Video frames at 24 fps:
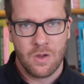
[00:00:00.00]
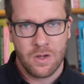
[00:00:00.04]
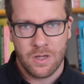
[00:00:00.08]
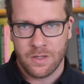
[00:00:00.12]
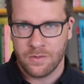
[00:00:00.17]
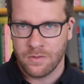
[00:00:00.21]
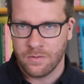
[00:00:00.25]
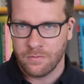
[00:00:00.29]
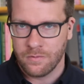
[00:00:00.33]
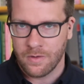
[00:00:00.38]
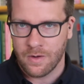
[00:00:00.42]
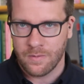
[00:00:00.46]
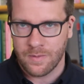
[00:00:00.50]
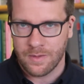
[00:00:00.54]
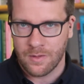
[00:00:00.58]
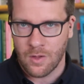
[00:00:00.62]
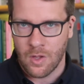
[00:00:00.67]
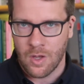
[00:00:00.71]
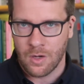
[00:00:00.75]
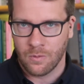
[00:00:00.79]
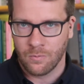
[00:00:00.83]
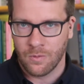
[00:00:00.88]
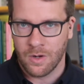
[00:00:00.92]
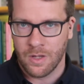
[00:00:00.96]
in the very
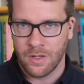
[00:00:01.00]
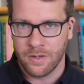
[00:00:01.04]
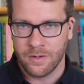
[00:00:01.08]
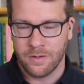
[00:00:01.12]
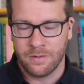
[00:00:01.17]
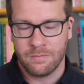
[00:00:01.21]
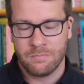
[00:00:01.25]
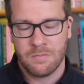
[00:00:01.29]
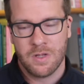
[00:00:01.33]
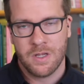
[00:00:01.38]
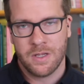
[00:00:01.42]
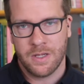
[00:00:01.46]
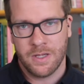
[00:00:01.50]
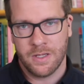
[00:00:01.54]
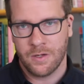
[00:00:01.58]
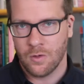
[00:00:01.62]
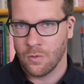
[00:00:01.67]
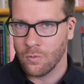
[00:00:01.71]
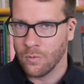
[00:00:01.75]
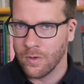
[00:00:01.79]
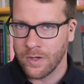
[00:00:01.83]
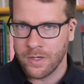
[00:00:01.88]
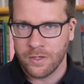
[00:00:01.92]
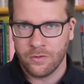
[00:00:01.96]
long run in
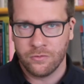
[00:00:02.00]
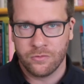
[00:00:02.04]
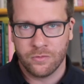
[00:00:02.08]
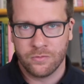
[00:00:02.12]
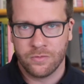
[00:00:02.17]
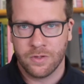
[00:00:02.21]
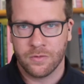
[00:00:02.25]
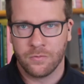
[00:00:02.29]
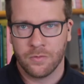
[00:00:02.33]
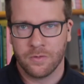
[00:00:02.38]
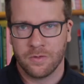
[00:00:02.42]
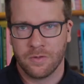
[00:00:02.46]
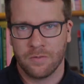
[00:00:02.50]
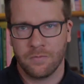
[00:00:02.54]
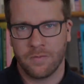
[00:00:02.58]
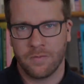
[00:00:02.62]
a range of different